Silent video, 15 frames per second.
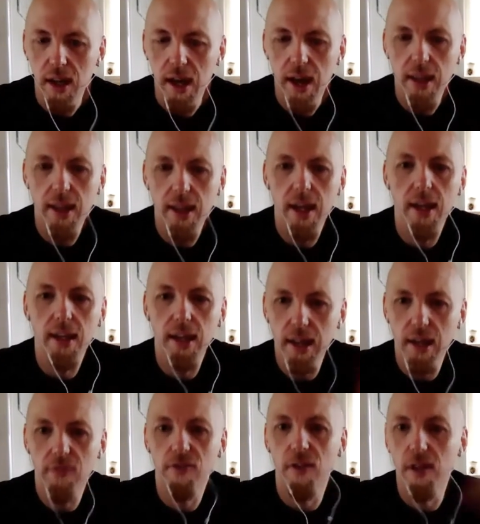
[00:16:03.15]
and then get
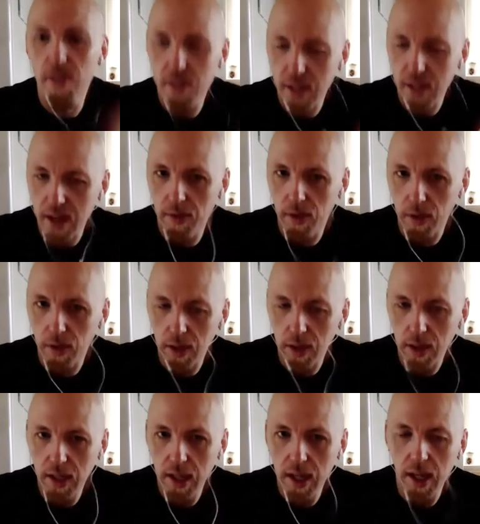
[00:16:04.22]
their friends to come along to the
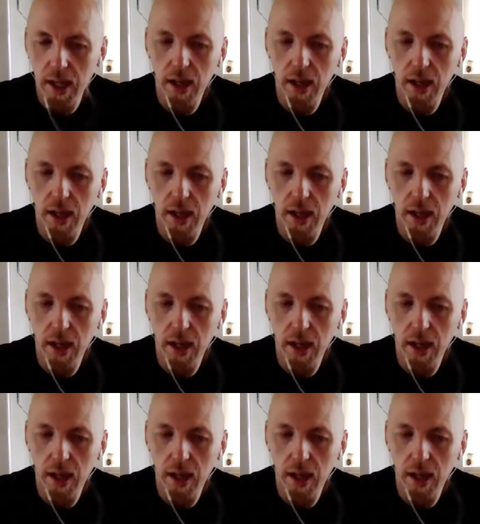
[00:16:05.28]
gig.